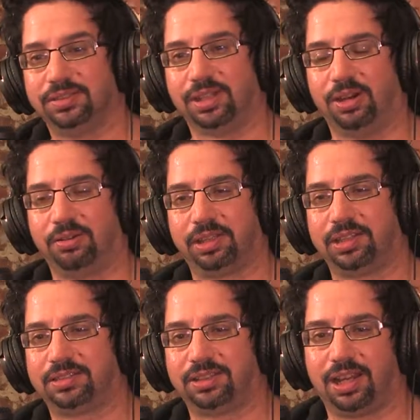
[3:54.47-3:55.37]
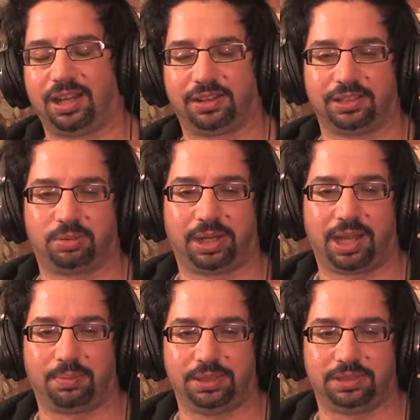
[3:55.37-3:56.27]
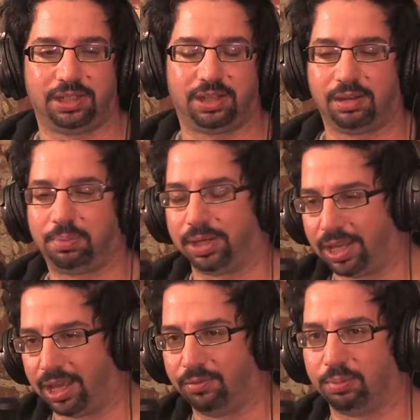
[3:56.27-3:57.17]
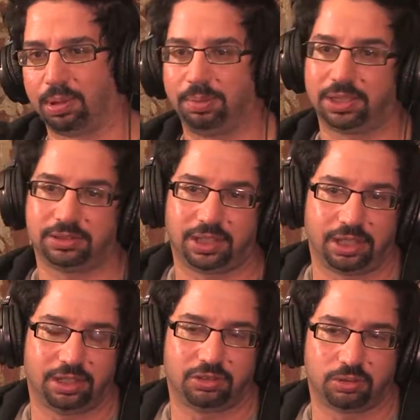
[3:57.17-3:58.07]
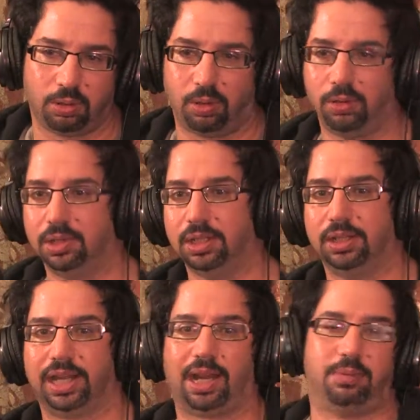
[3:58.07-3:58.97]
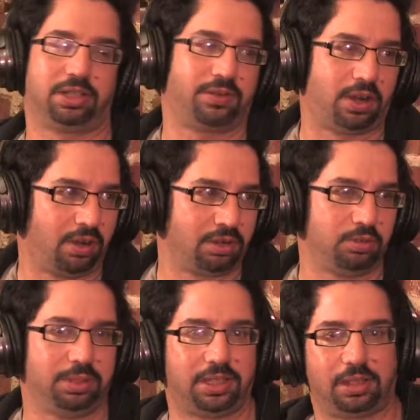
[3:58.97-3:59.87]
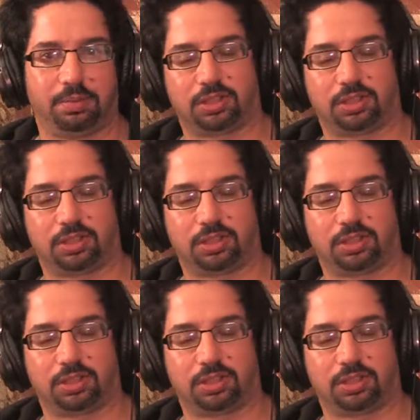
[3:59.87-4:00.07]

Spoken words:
So that's what happens there. But again, Republicans taking control, do we take a much